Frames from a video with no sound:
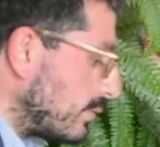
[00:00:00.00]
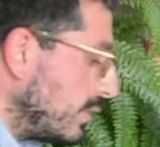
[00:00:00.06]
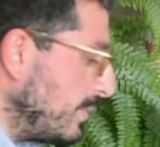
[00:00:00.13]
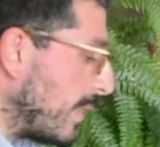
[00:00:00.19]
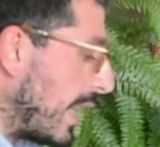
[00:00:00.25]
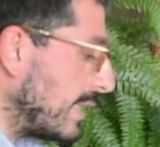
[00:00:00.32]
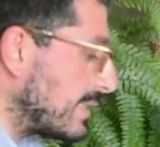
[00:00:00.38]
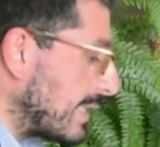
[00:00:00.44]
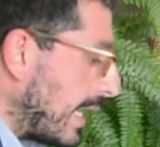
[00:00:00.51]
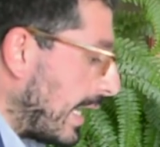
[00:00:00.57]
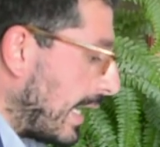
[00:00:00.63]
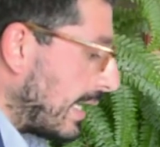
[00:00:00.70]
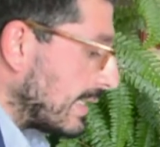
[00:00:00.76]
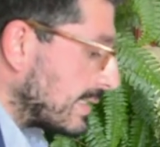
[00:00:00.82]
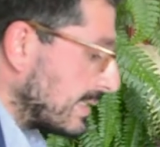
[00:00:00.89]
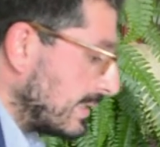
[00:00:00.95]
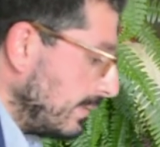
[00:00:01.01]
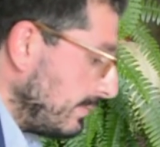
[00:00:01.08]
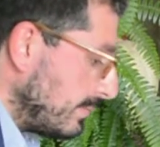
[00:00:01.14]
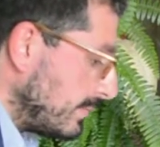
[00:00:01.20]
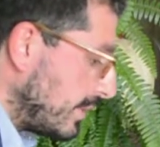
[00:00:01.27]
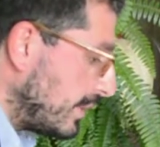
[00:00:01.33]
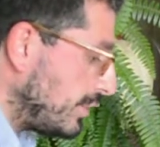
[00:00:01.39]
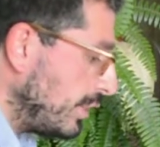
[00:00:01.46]
reminds us
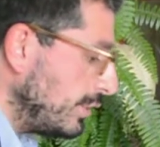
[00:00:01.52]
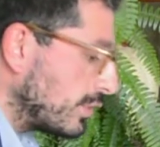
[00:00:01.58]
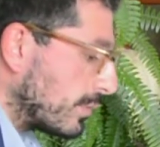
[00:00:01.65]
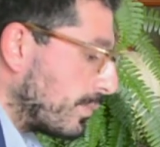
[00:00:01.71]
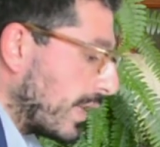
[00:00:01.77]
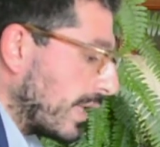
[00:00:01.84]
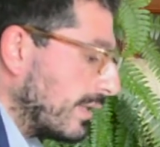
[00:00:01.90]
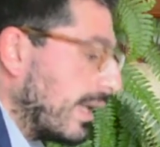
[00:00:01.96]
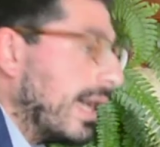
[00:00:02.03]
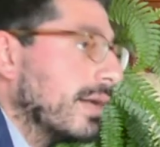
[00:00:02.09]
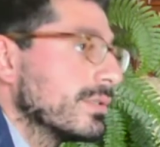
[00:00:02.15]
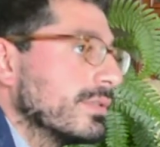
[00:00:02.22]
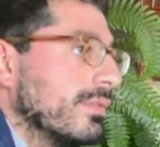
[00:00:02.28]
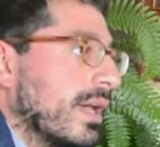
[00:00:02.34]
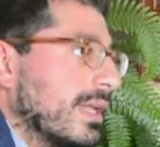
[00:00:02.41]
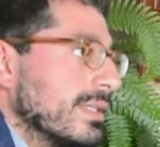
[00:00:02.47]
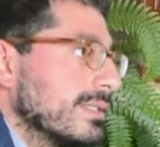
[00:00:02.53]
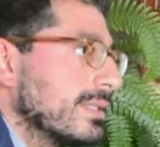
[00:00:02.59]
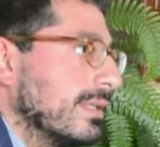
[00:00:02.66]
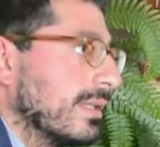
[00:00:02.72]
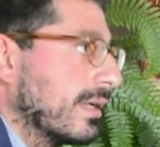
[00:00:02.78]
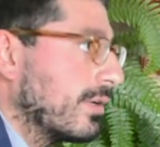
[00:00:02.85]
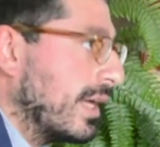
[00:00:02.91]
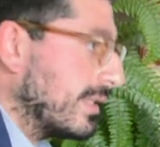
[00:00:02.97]
the gingerbread house of Hansel
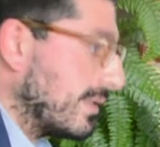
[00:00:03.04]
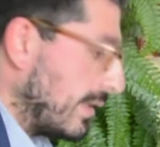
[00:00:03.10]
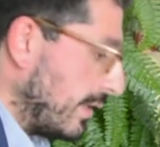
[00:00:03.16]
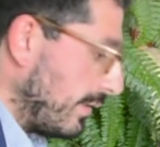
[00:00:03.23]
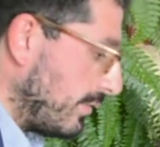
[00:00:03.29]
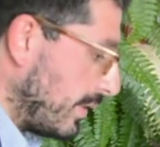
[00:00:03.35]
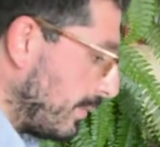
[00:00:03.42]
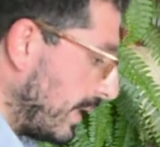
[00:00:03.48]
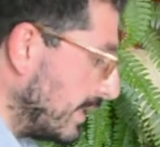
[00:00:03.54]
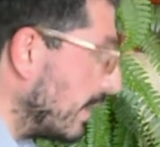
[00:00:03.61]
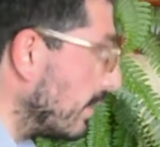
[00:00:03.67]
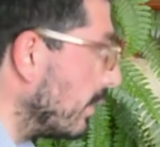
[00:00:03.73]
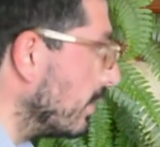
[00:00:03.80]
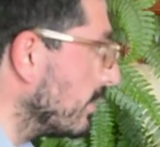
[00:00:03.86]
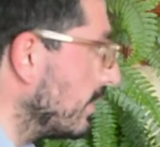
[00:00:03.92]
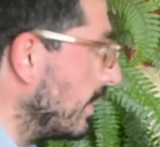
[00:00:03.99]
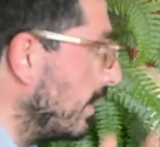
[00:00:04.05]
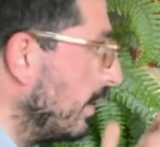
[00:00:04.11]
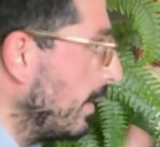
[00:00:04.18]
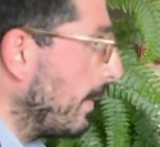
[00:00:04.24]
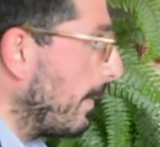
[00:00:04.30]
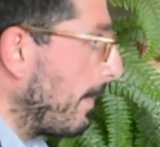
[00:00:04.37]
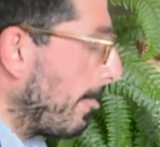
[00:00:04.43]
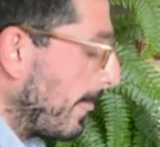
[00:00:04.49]
and Gretel. Everybody knows
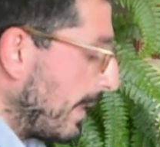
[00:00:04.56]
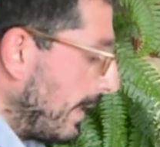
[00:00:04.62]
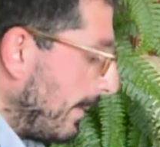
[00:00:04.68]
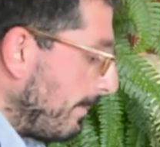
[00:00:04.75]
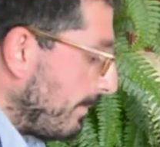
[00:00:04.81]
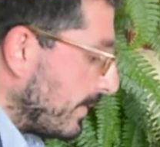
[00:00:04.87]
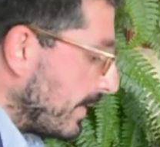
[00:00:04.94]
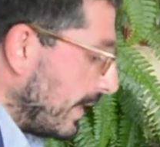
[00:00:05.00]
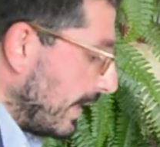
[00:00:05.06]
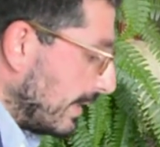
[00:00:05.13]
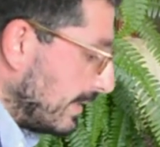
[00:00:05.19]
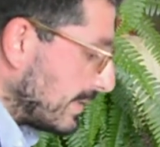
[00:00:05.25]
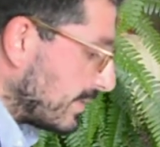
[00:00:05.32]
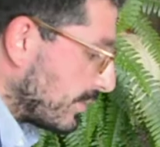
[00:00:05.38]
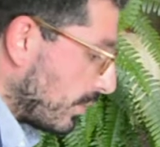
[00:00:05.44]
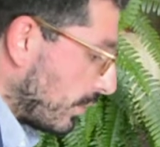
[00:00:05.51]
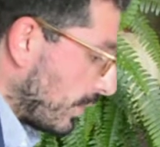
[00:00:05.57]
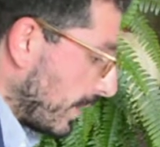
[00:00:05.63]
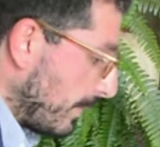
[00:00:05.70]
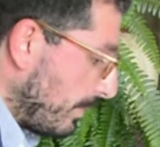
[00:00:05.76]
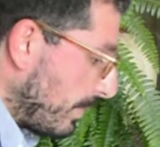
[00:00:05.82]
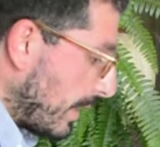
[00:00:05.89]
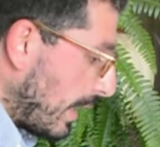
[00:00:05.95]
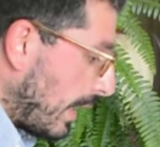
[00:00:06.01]
the story.
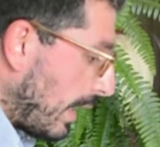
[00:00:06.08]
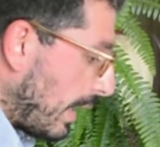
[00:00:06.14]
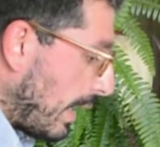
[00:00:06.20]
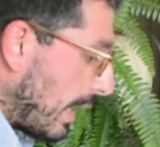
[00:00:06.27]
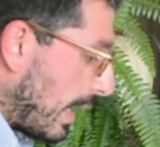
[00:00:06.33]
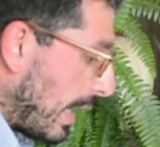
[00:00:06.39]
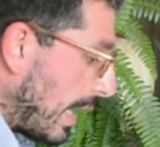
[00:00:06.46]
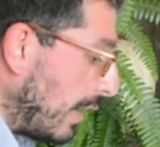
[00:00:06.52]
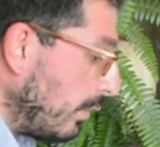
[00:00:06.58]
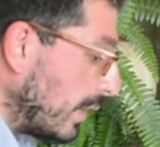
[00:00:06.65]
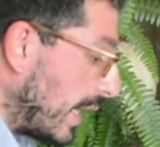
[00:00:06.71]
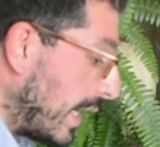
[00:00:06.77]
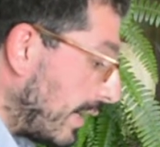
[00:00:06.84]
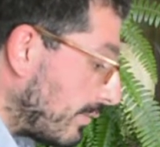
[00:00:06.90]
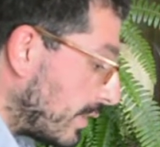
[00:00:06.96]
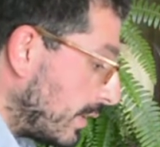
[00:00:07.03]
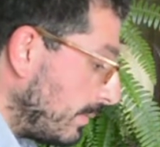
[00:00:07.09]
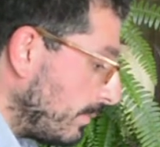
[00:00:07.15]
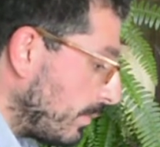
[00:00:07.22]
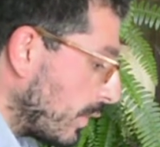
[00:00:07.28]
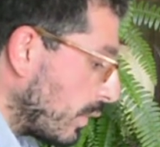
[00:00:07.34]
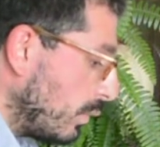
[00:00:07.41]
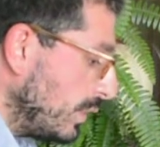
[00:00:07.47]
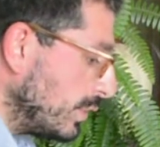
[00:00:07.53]
However,
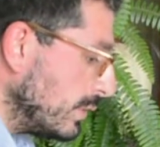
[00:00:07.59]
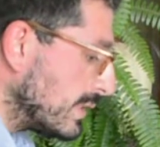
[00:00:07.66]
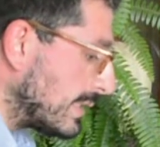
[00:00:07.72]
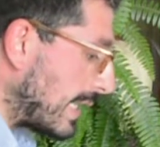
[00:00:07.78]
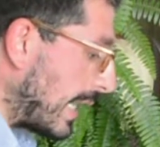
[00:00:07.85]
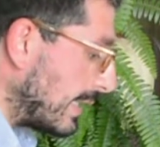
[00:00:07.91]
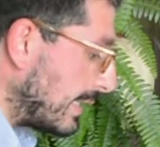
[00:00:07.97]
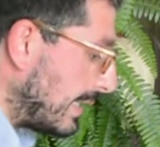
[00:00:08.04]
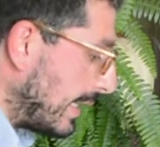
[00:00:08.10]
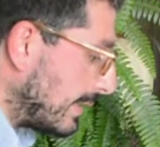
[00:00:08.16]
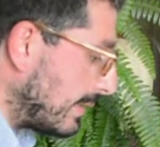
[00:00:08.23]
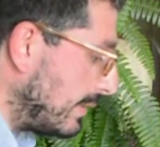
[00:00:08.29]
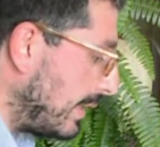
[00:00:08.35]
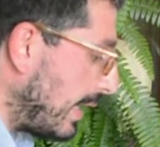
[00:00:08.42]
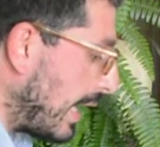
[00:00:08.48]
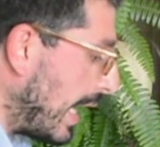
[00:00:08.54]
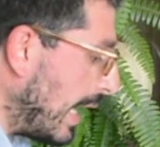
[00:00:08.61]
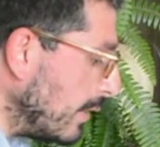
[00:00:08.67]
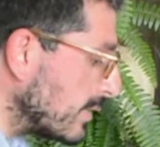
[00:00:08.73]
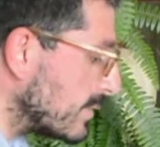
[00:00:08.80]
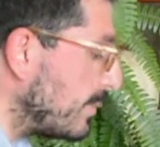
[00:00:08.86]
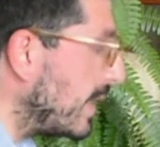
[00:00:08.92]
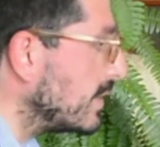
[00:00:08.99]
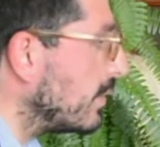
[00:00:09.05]
we should say that the
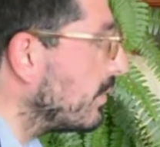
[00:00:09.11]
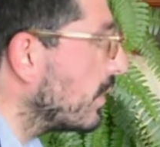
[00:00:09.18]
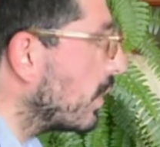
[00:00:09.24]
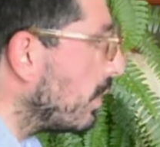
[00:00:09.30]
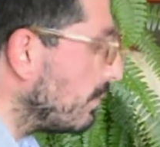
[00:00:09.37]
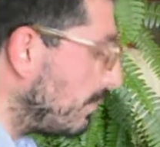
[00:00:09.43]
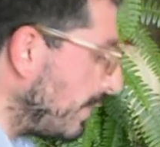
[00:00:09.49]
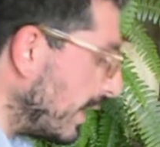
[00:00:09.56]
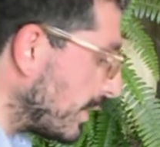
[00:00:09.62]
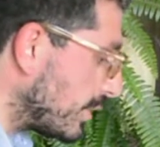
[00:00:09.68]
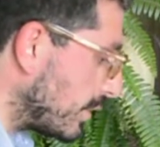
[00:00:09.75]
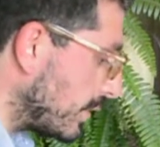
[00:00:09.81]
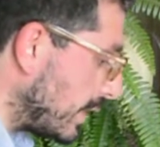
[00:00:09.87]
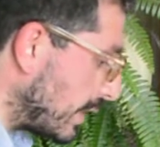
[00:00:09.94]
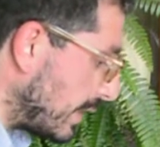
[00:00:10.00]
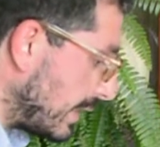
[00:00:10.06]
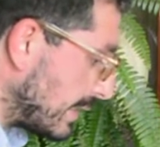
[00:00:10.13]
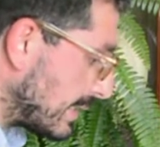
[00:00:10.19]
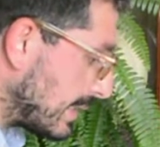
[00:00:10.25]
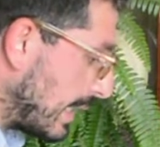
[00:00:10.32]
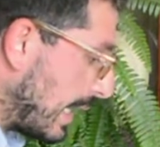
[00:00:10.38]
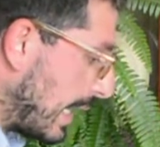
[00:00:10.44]
house made of confectionaries